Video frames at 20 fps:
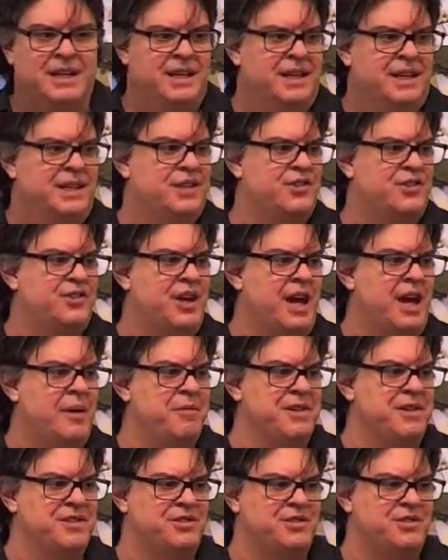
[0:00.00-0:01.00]
The psalm
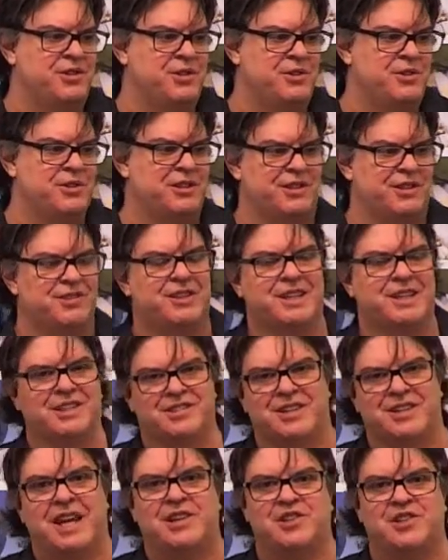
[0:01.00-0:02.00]
has two distinct
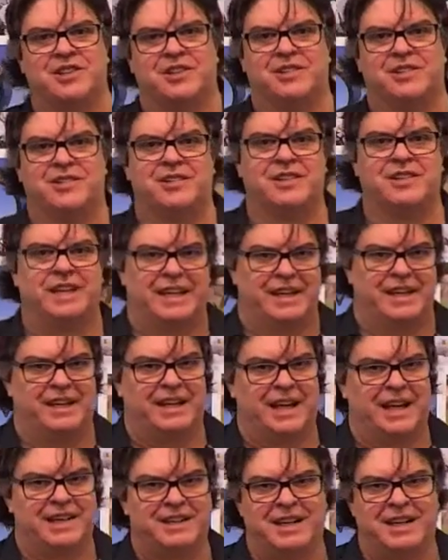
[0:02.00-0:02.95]
sections in it, and